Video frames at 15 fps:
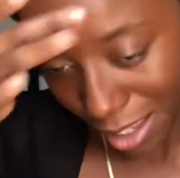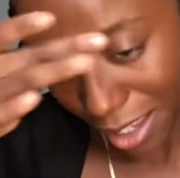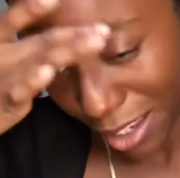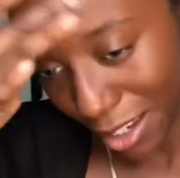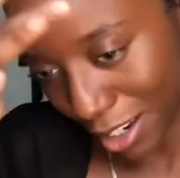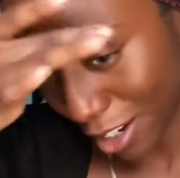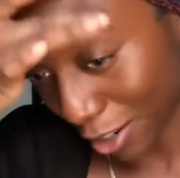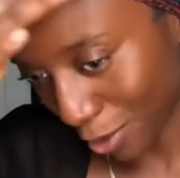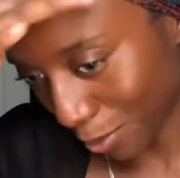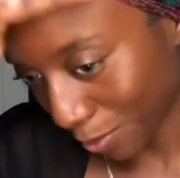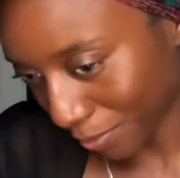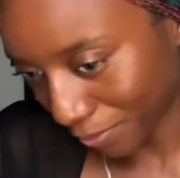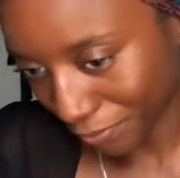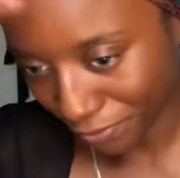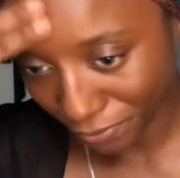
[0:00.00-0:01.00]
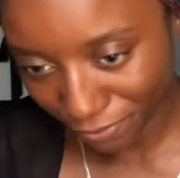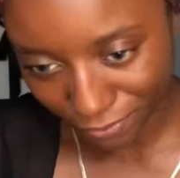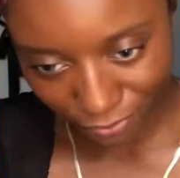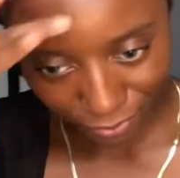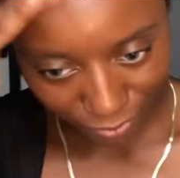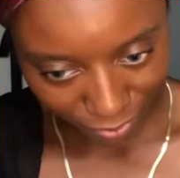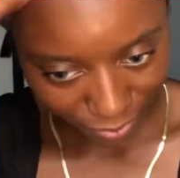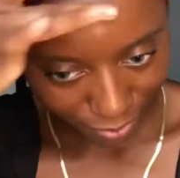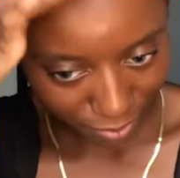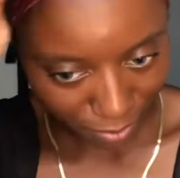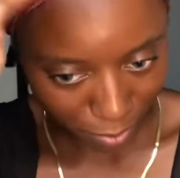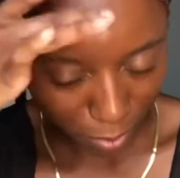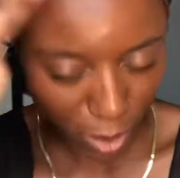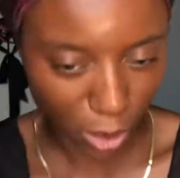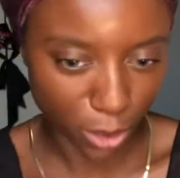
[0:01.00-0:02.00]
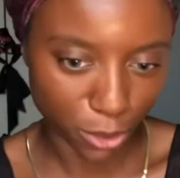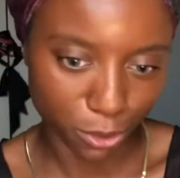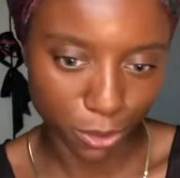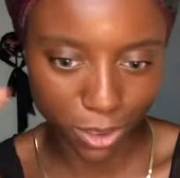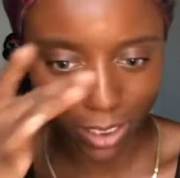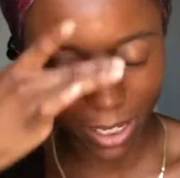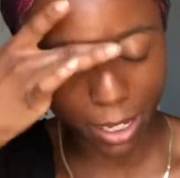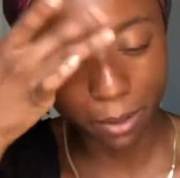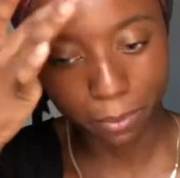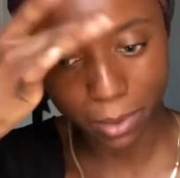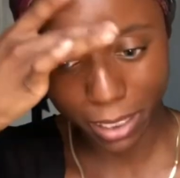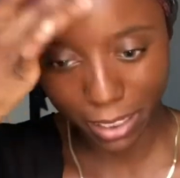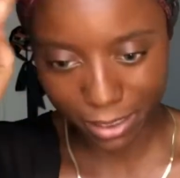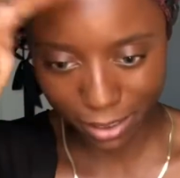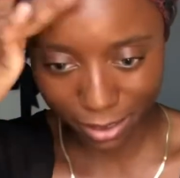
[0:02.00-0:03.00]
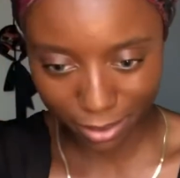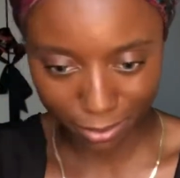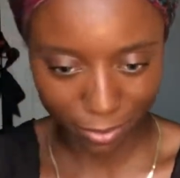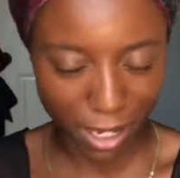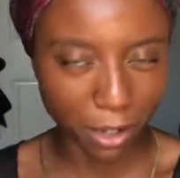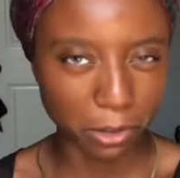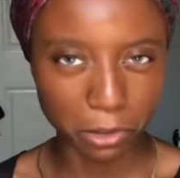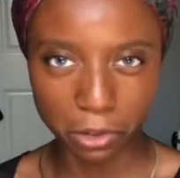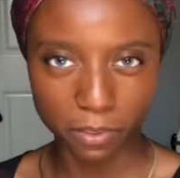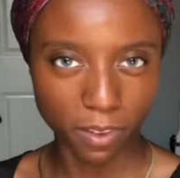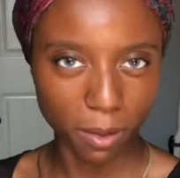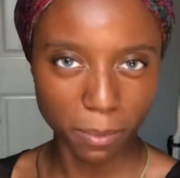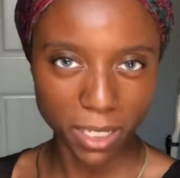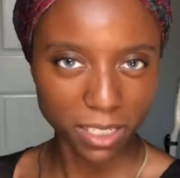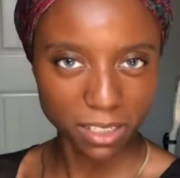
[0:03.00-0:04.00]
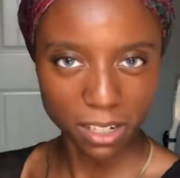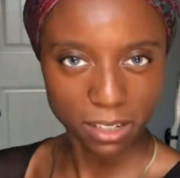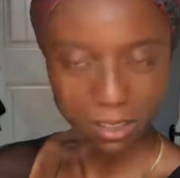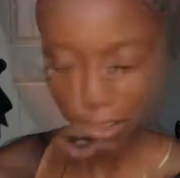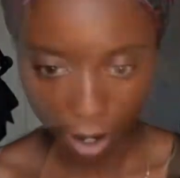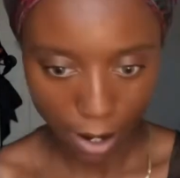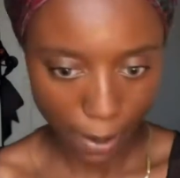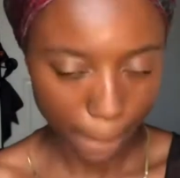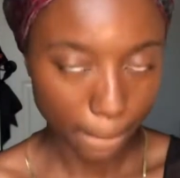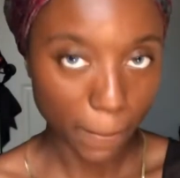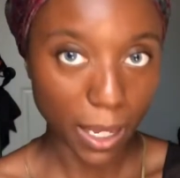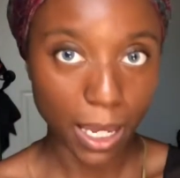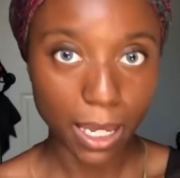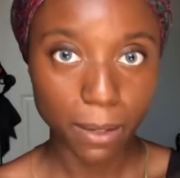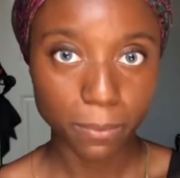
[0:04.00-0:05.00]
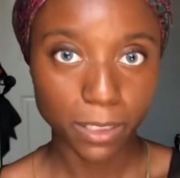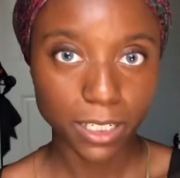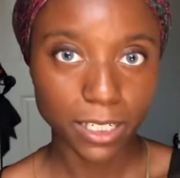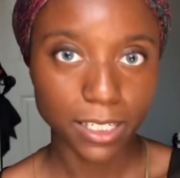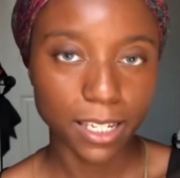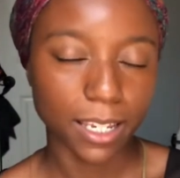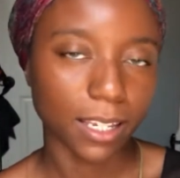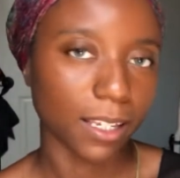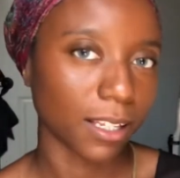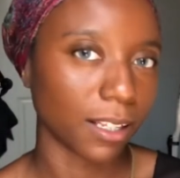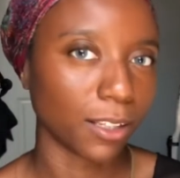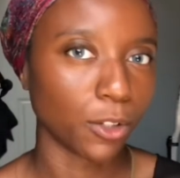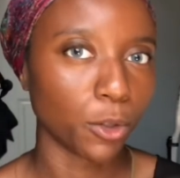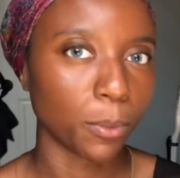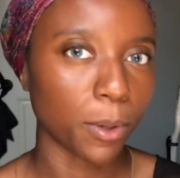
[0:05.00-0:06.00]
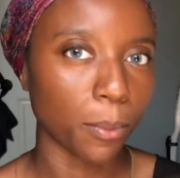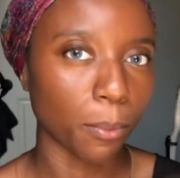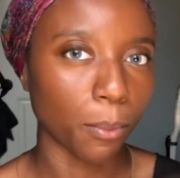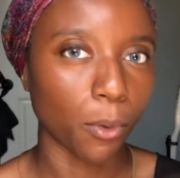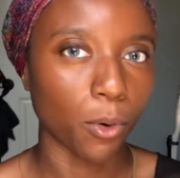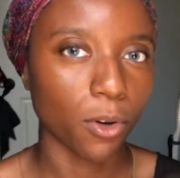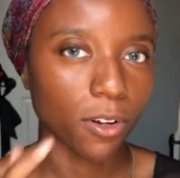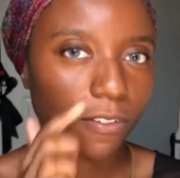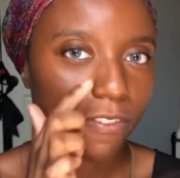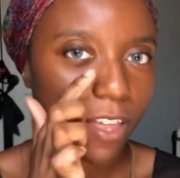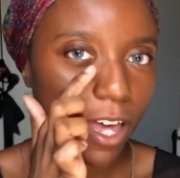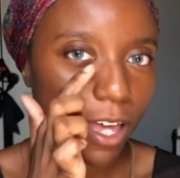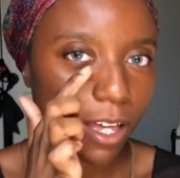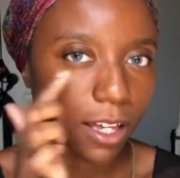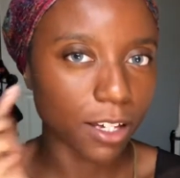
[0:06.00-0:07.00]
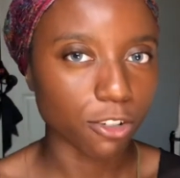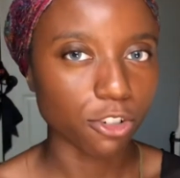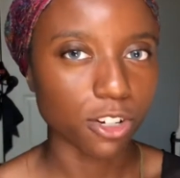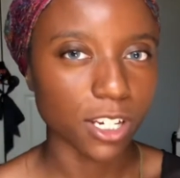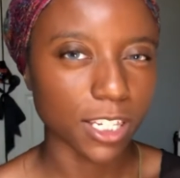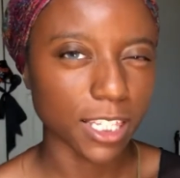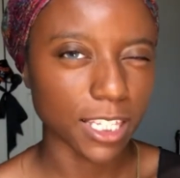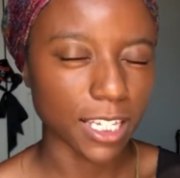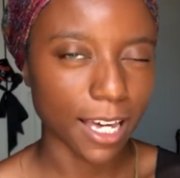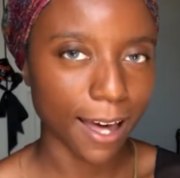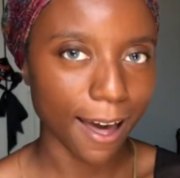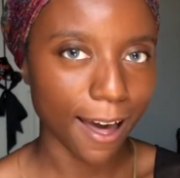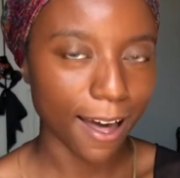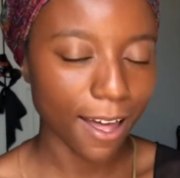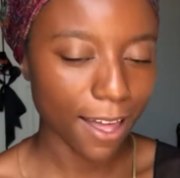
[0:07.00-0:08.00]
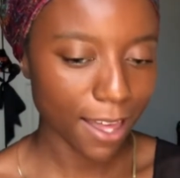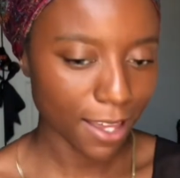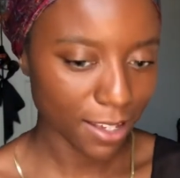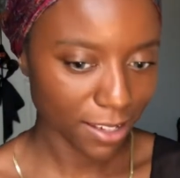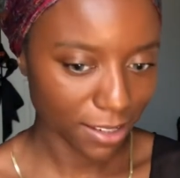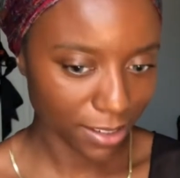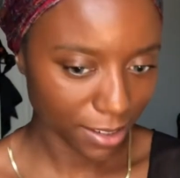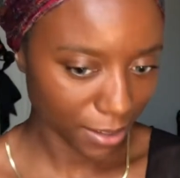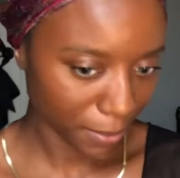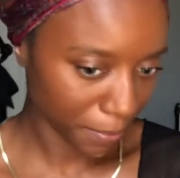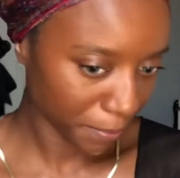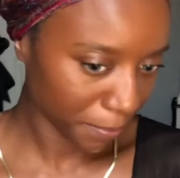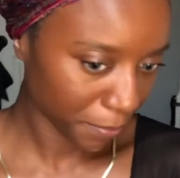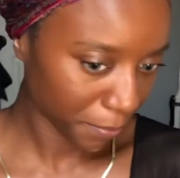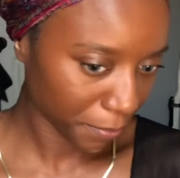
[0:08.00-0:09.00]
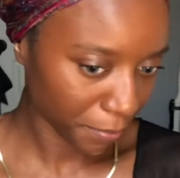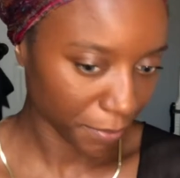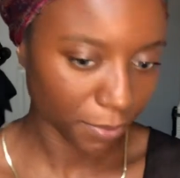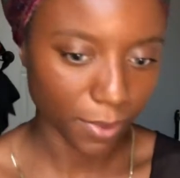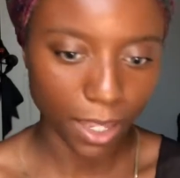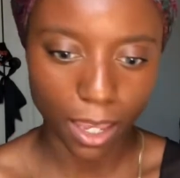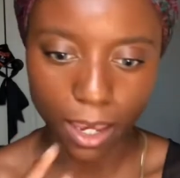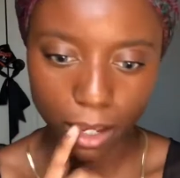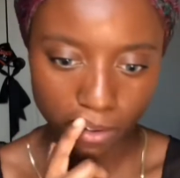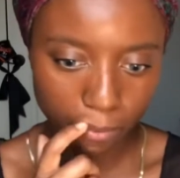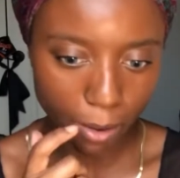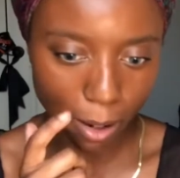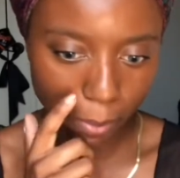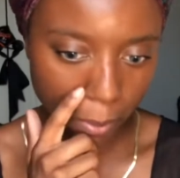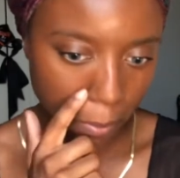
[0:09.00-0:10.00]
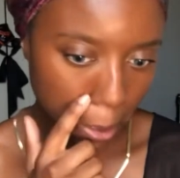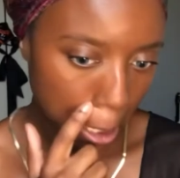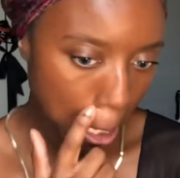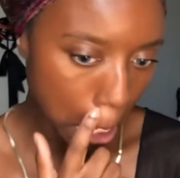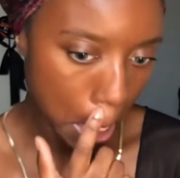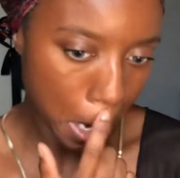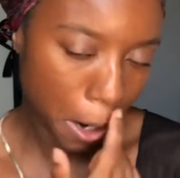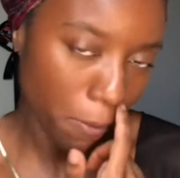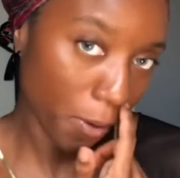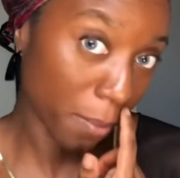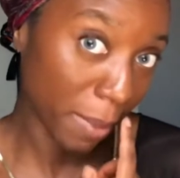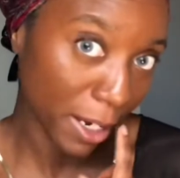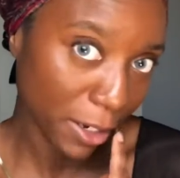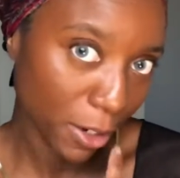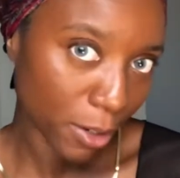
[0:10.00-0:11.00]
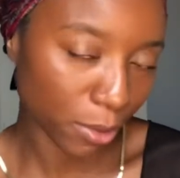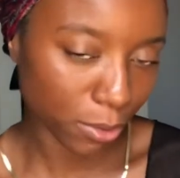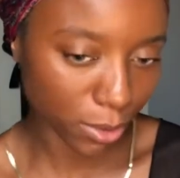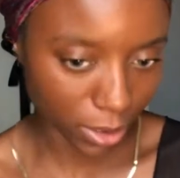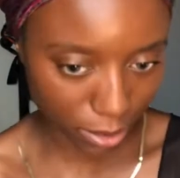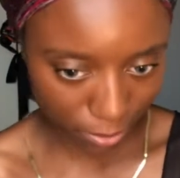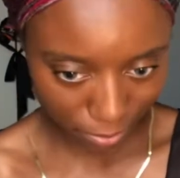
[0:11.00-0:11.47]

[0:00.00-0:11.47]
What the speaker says: you know, but also stay in place. I don't know if that makes sense. All right, I am gonna take a little bit more of that underneath the eyes and probably around my nose.